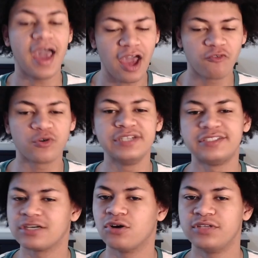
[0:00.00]
every
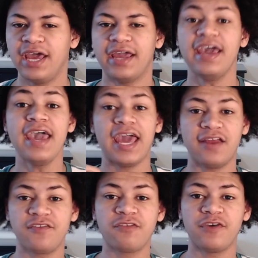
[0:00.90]
single day. And
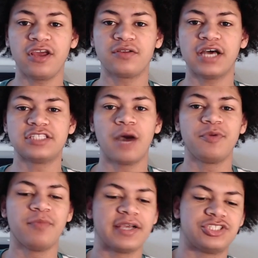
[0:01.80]
if this video does help
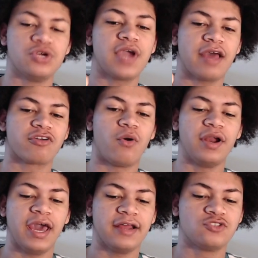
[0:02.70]
you, make sure you guys go on
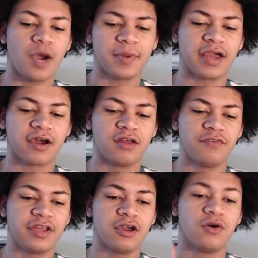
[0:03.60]
ahead and drop a like on the
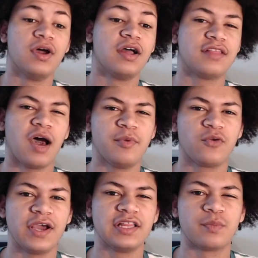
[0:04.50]
video. That would be
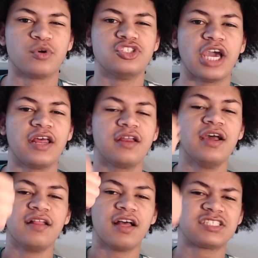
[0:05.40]
greatly appreciated.
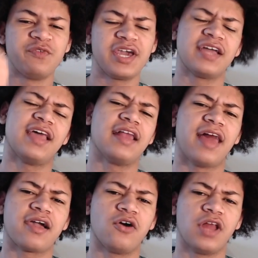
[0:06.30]
Let's see if we can get that
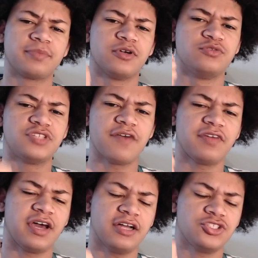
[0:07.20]
like goal up to
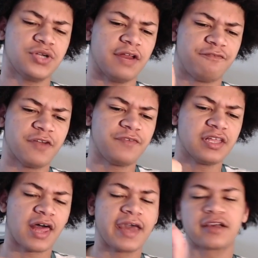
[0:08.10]
seven hundred fifty
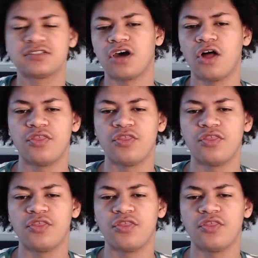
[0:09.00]
likes on